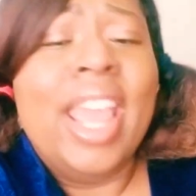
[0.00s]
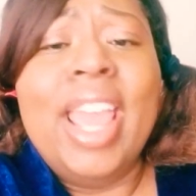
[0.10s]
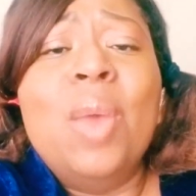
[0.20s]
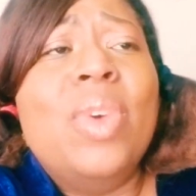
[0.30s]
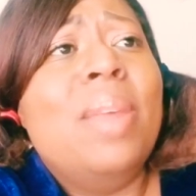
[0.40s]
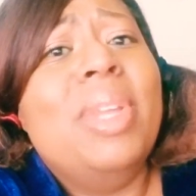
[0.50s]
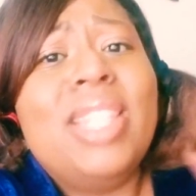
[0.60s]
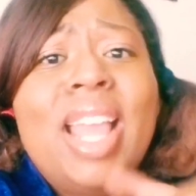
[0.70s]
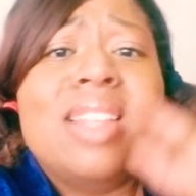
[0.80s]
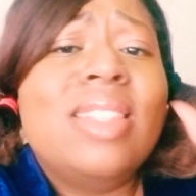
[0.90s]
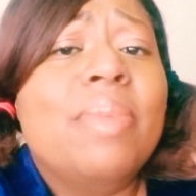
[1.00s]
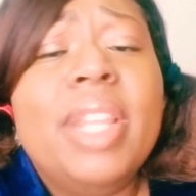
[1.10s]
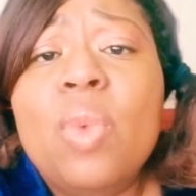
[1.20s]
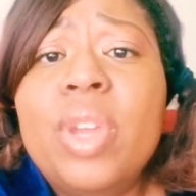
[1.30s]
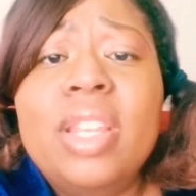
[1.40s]
And let me tell y'all
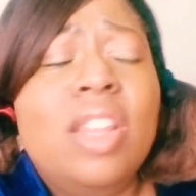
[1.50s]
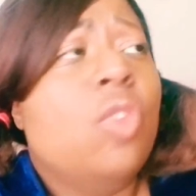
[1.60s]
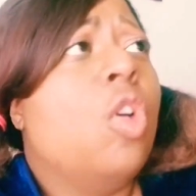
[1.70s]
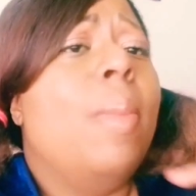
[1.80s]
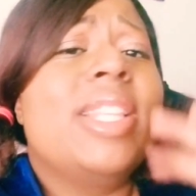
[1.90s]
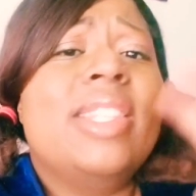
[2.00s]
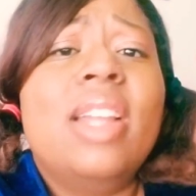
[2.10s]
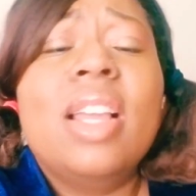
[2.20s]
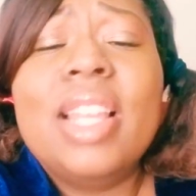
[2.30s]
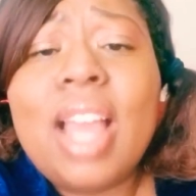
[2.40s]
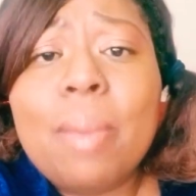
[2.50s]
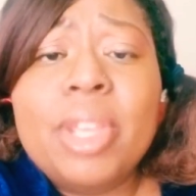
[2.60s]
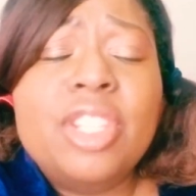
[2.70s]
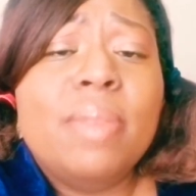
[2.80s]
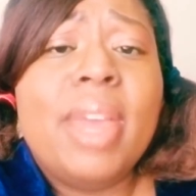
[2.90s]
something. And going back to the ugly
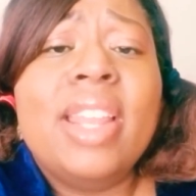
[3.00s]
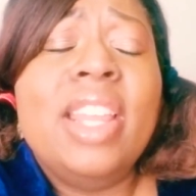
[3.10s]
comment she made,